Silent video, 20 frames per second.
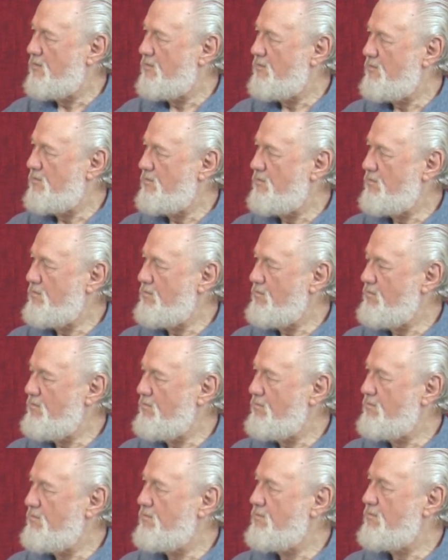
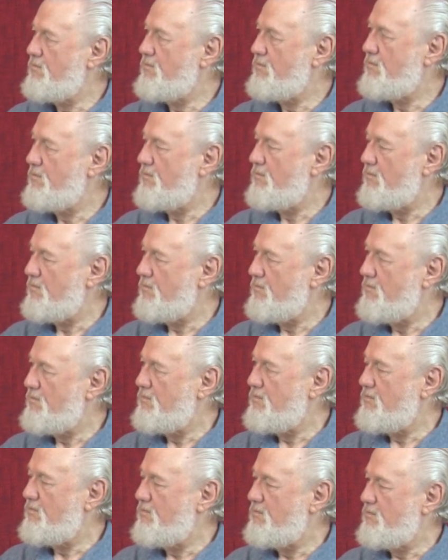
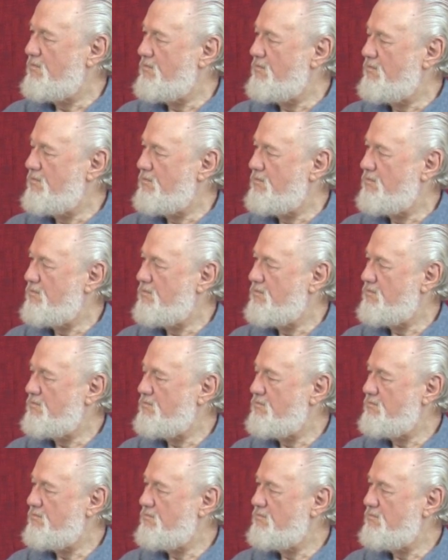
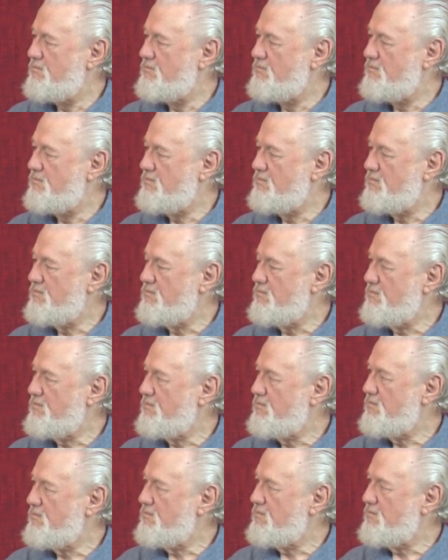
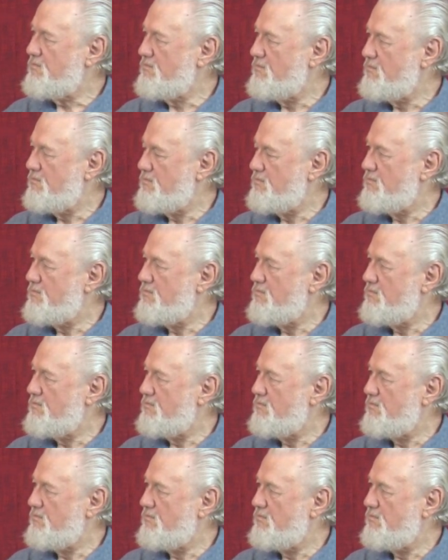
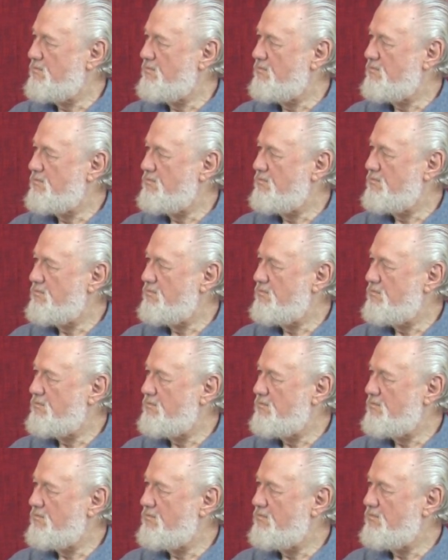
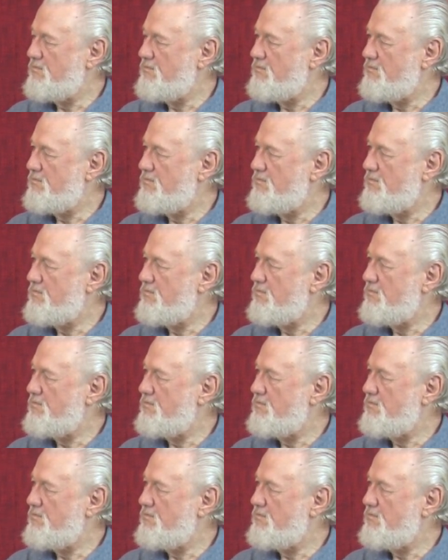(silent)